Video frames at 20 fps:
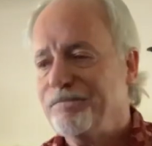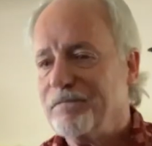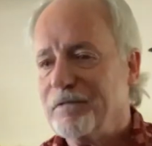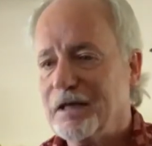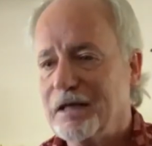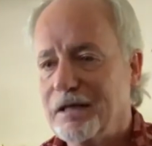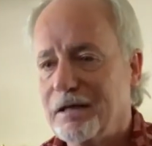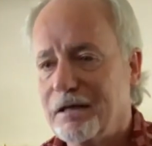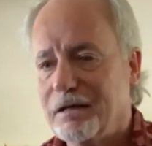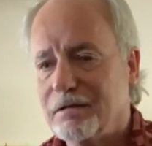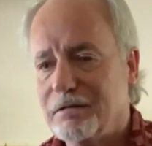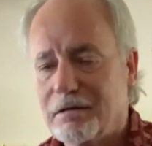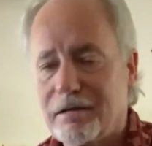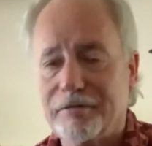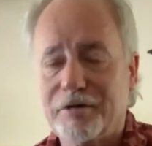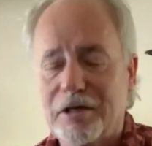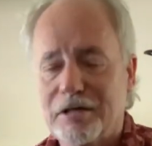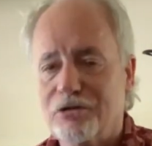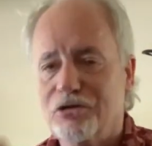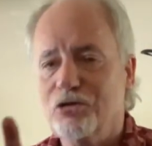And I've
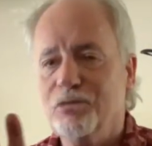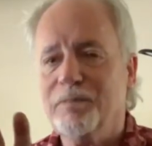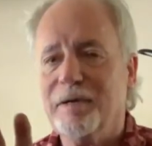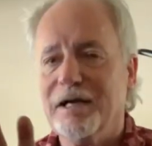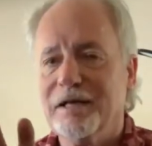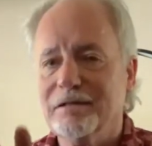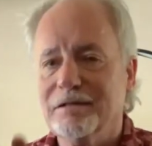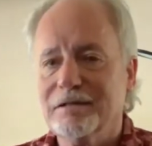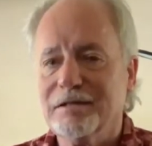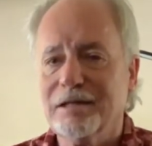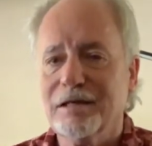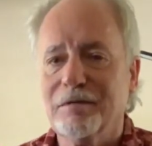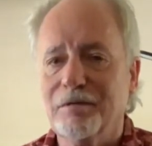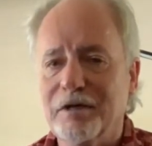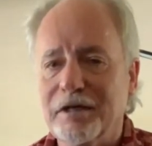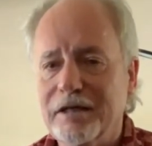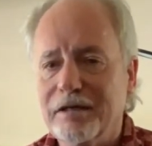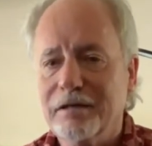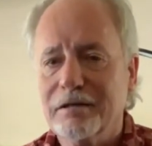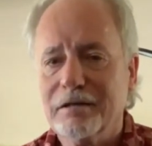gotten 2 patents that
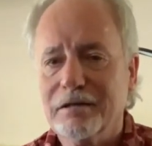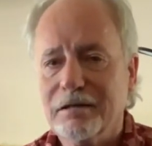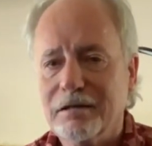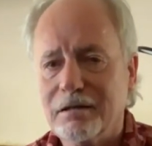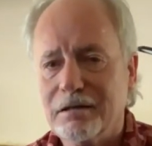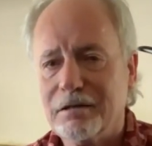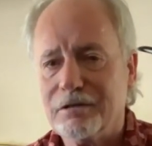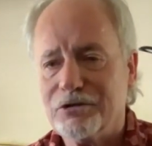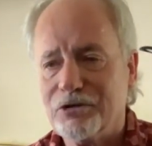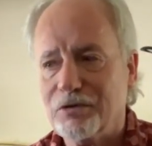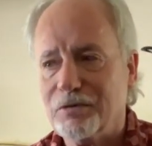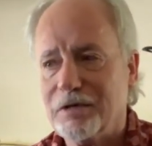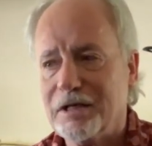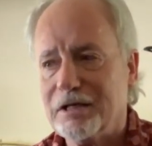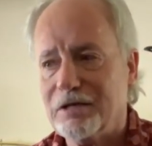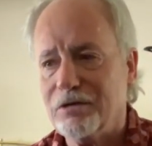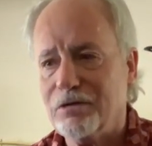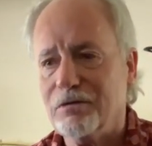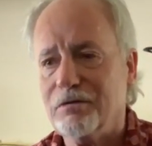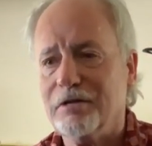way, so I
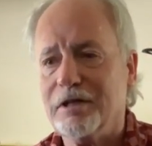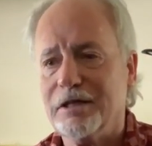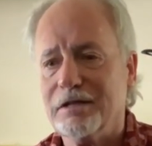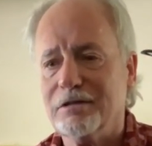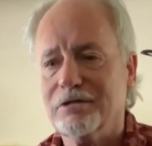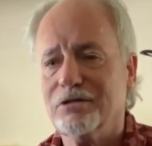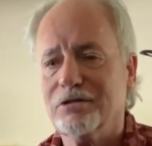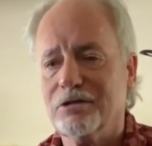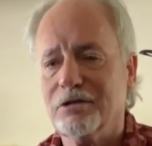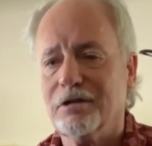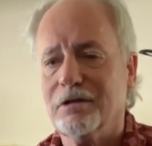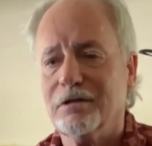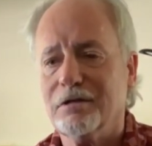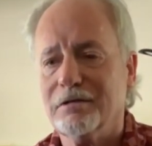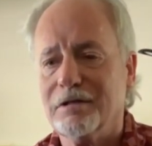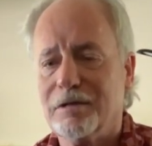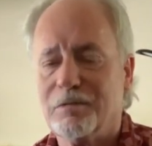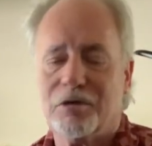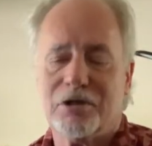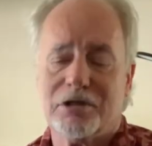know
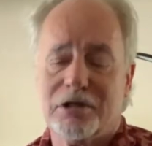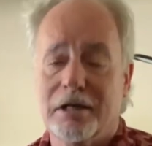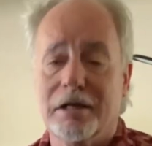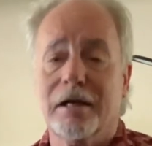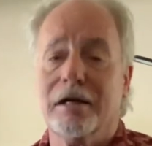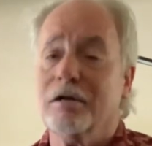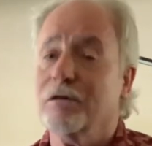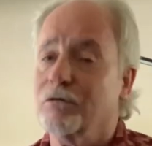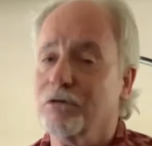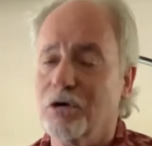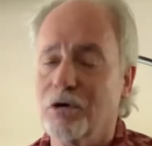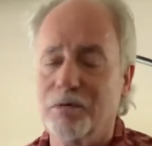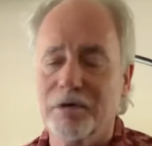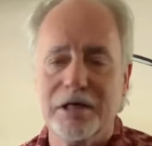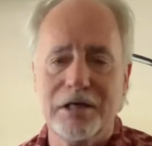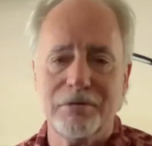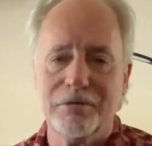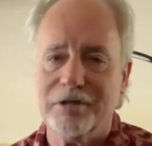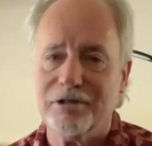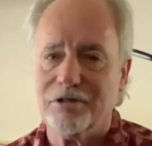that works. And I don't know any
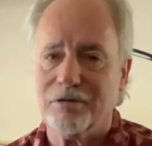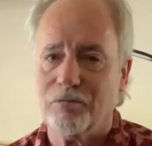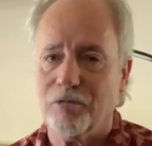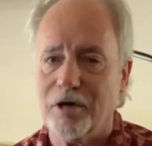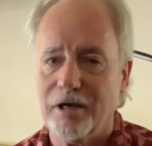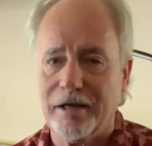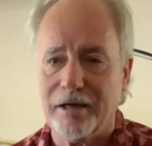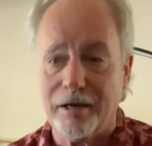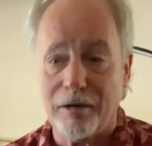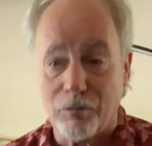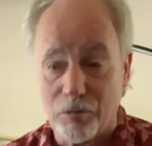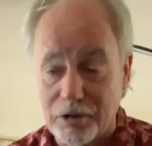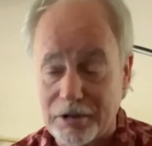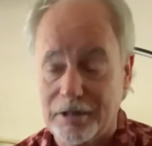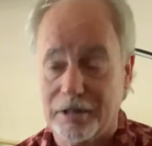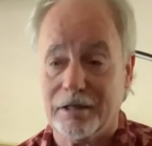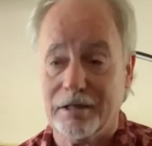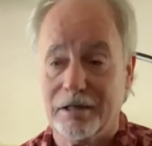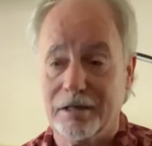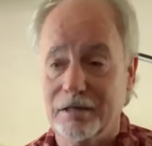reason why I wouldn't
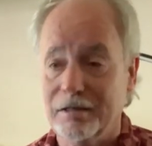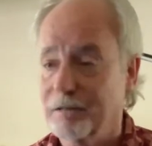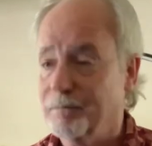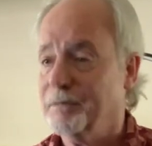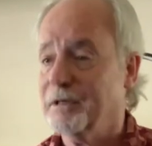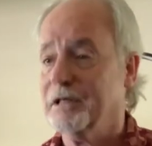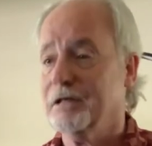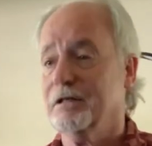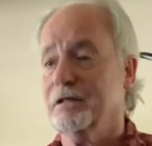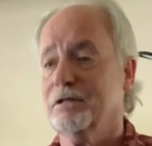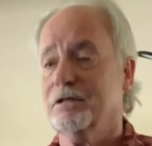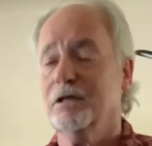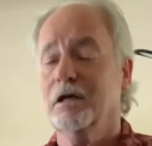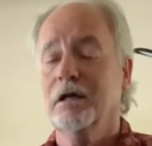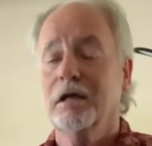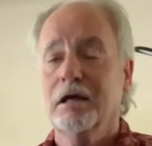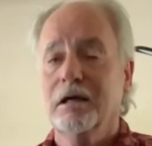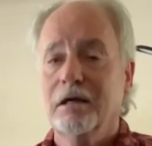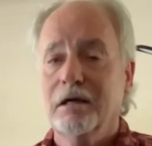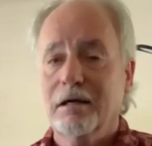get it, because
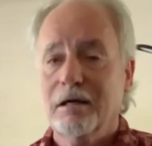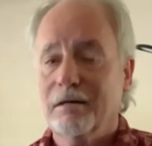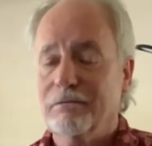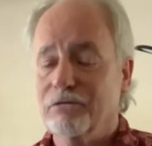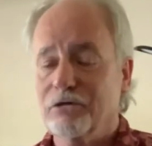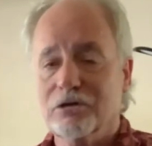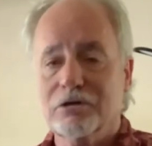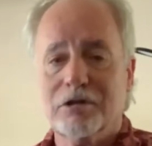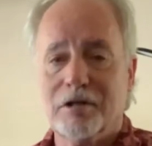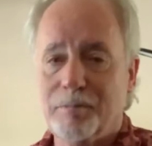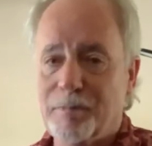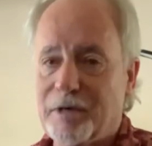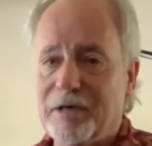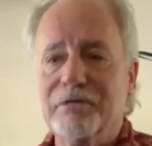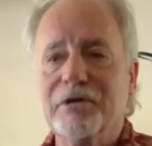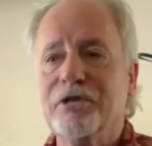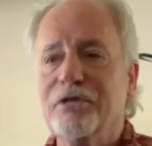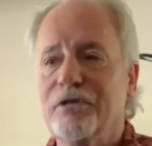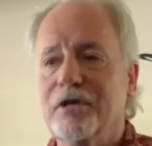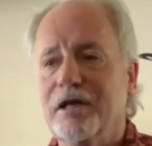I've looked up
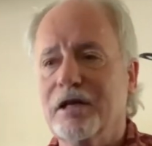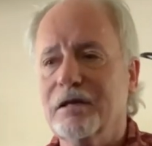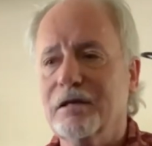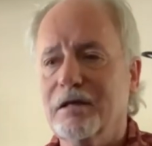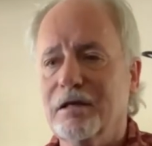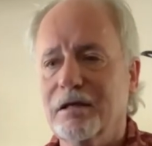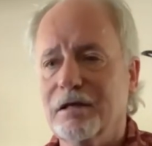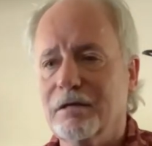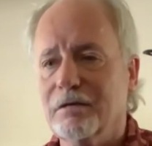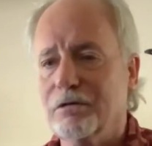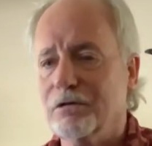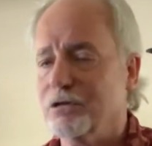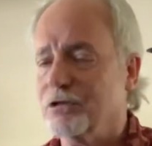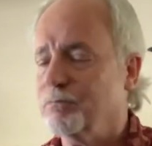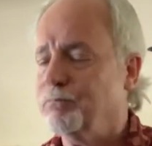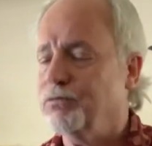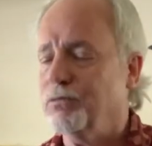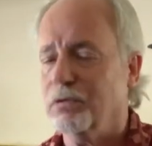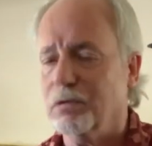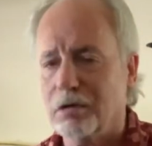everything, and there's
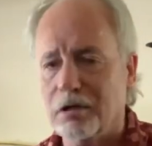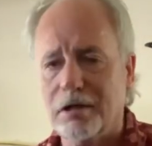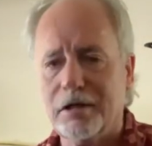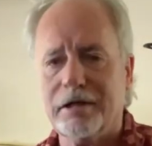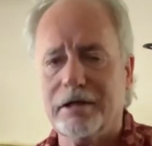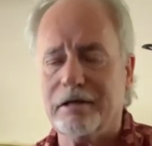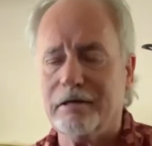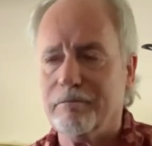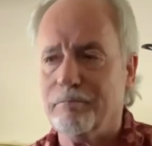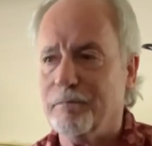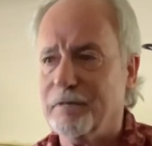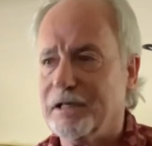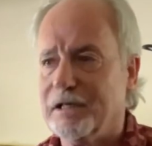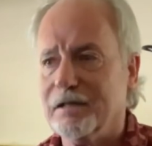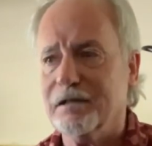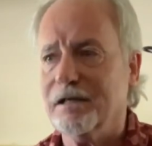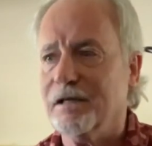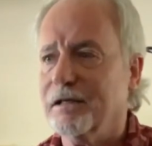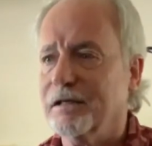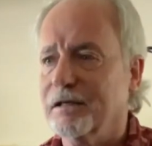plenty of
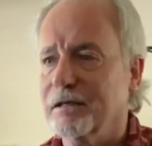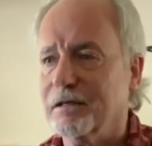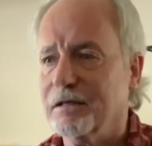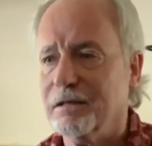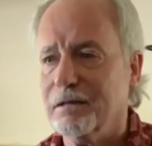magnetic